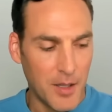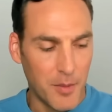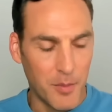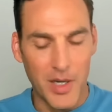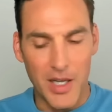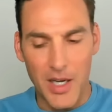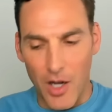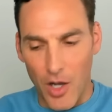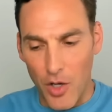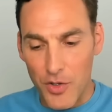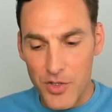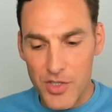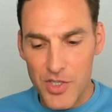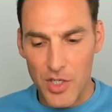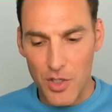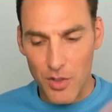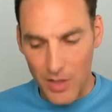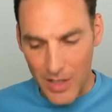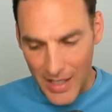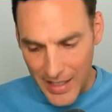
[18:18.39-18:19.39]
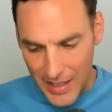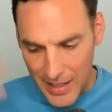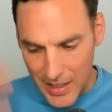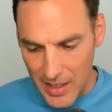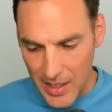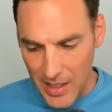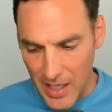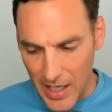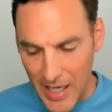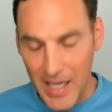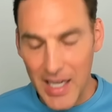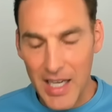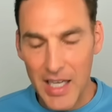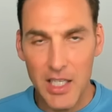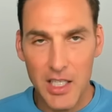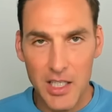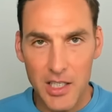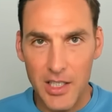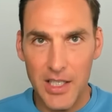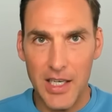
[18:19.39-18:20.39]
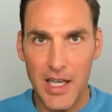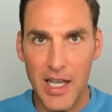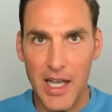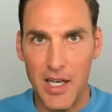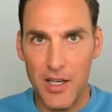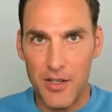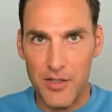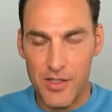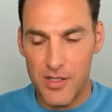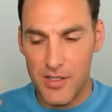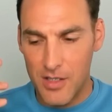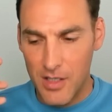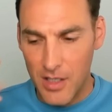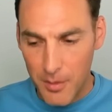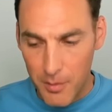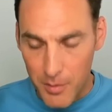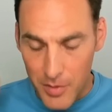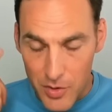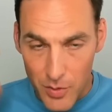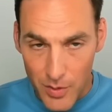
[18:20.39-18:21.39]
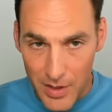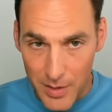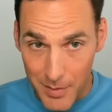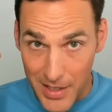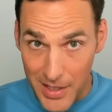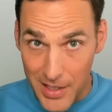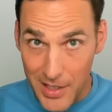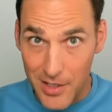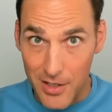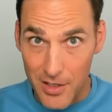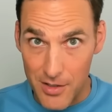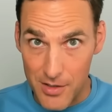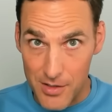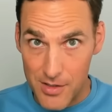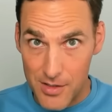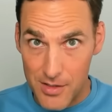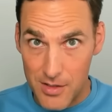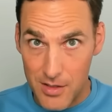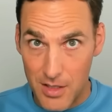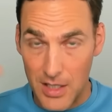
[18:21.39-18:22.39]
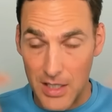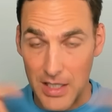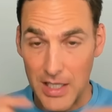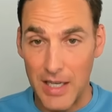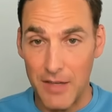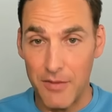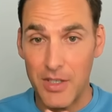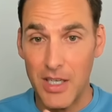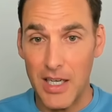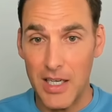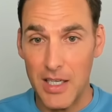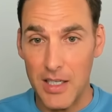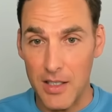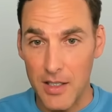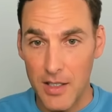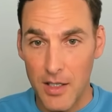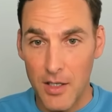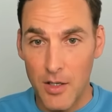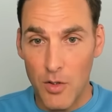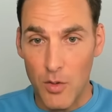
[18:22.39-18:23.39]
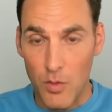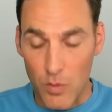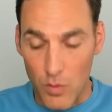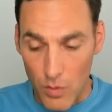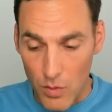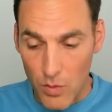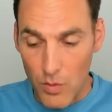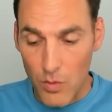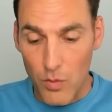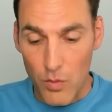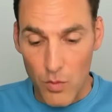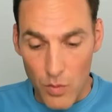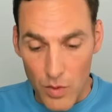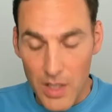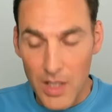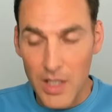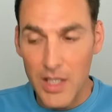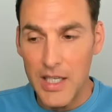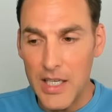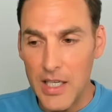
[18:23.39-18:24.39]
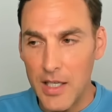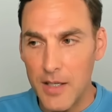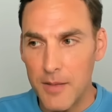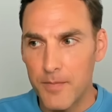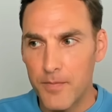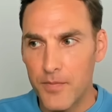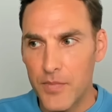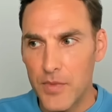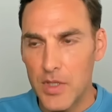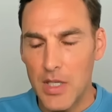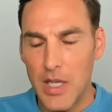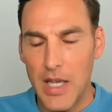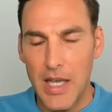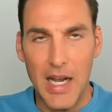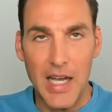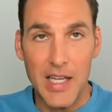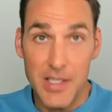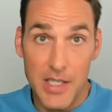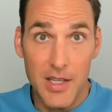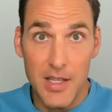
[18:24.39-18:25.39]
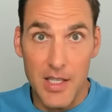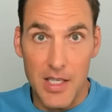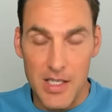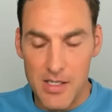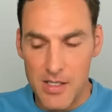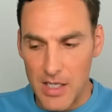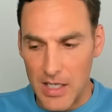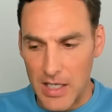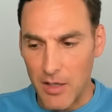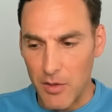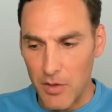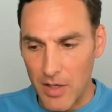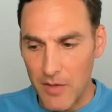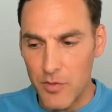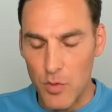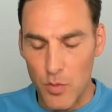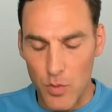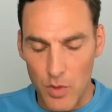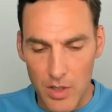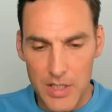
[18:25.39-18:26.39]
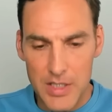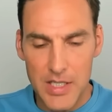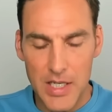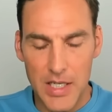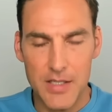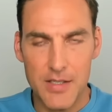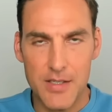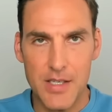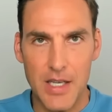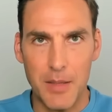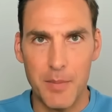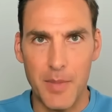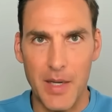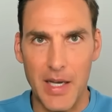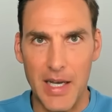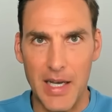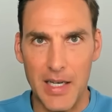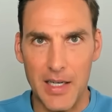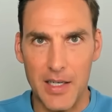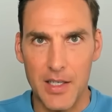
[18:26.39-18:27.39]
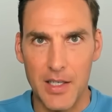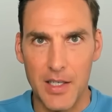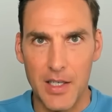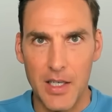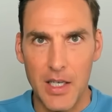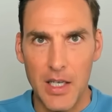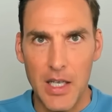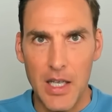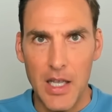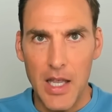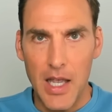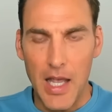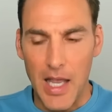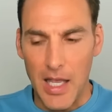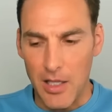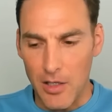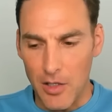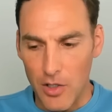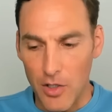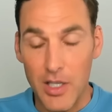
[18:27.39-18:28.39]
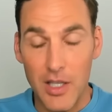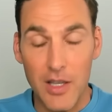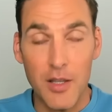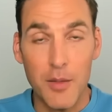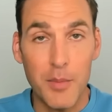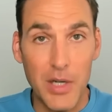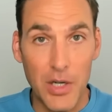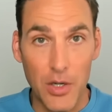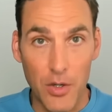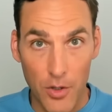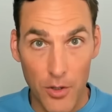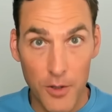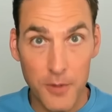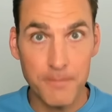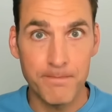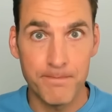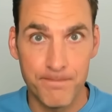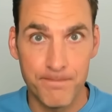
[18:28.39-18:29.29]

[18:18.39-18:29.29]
But also, like, I got a clean house between my ears. Like, I've got to really, and I did this, like, I have to really take a step back and look in the mirror.